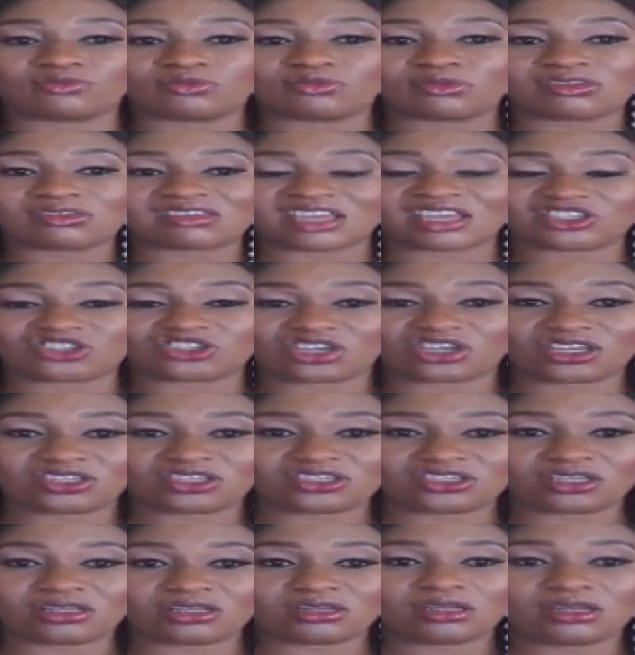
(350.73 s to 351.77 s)
search
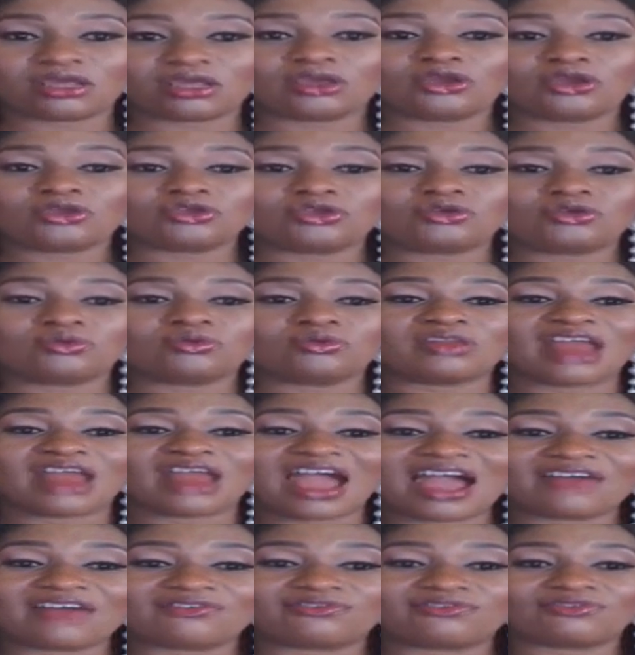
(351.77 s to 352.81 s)
engine, you will
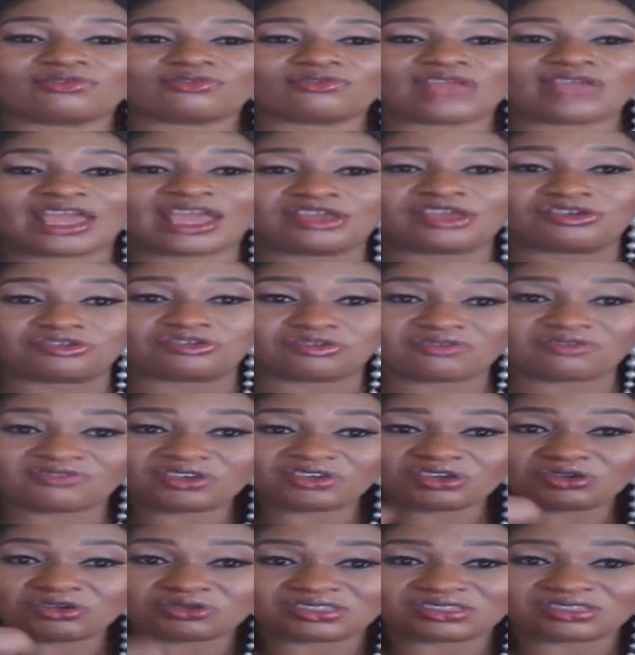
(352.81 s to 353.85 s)
have, and you can
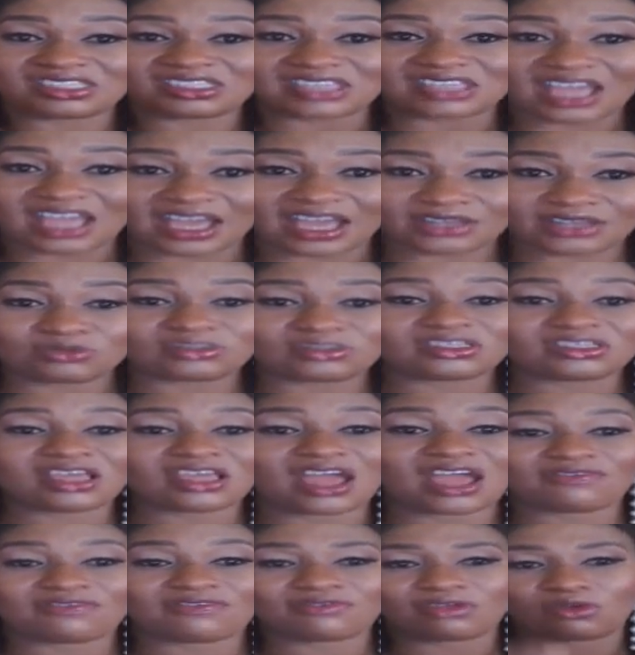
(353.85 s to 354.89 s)
use this AND, you'll still
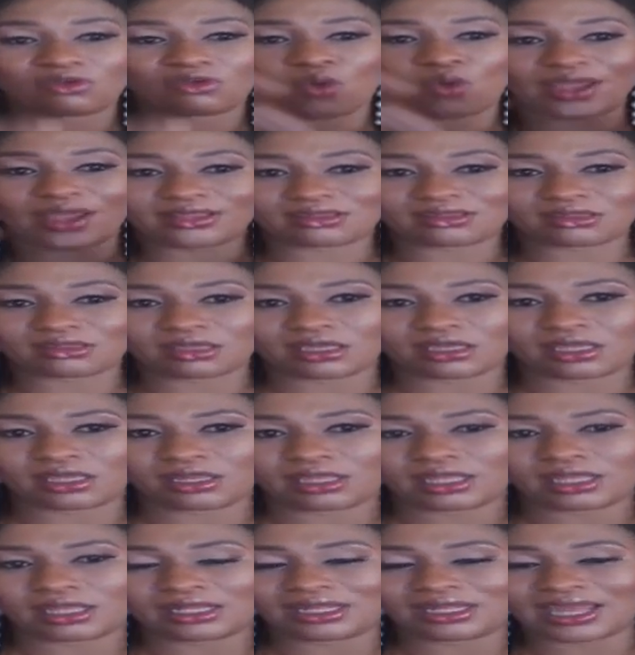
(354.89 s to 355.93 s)
have a quite
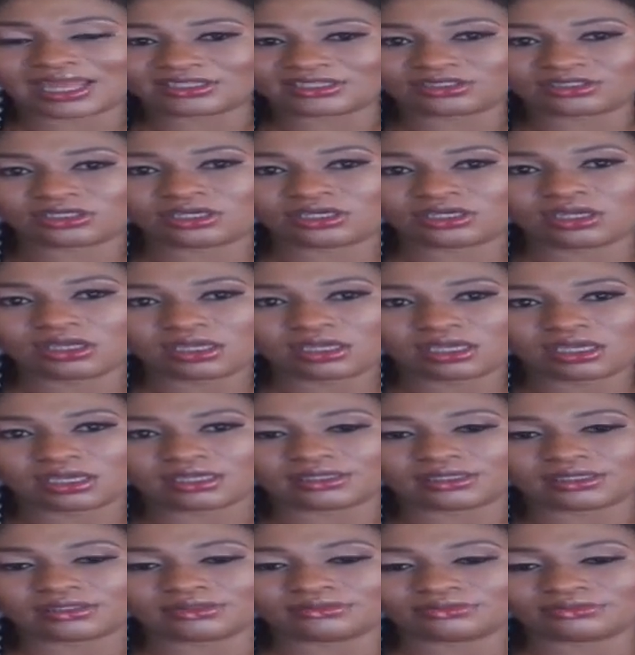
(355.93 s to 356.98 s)
a, a large
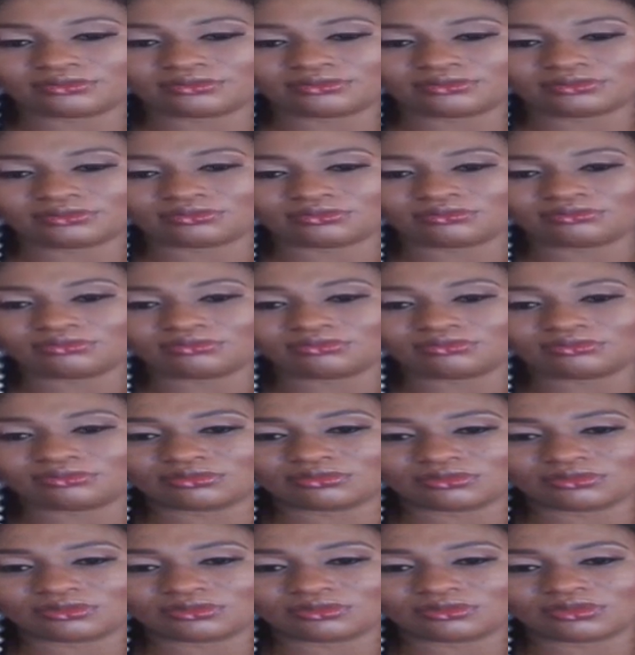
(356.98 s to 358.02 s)
um,
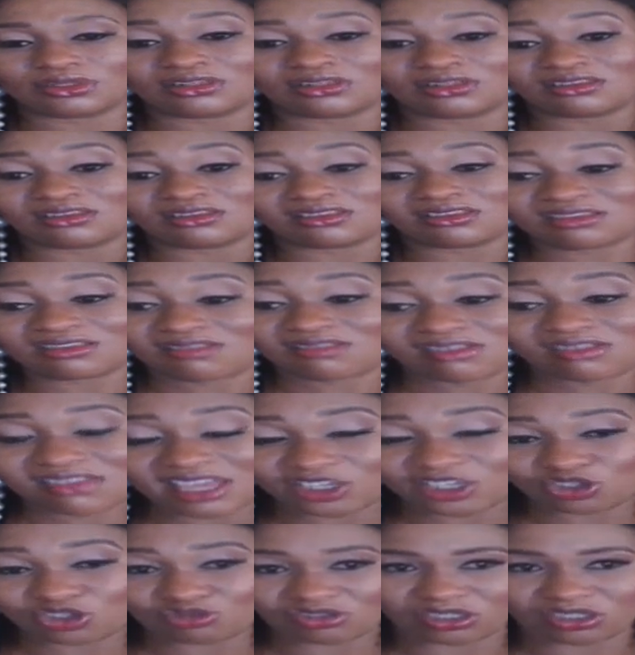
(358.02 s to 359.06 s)

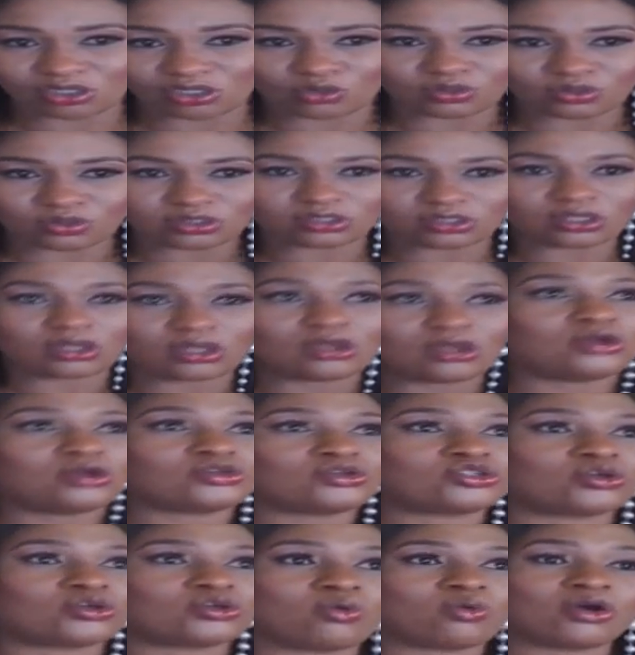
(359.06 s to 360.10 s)
search results.
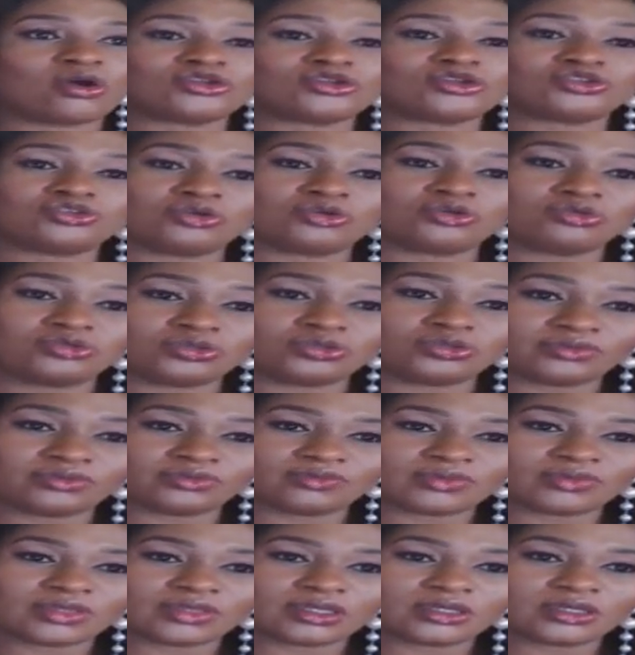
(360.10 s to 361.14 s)
So what do you do?
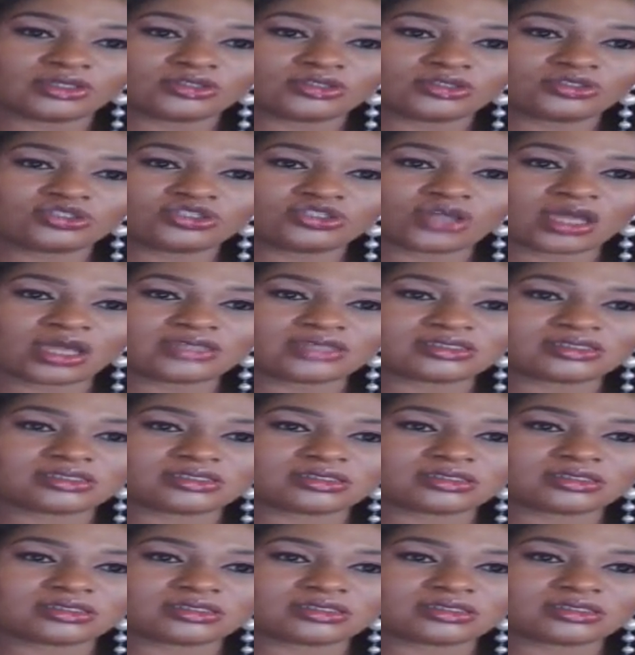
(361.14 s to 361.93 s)
Just,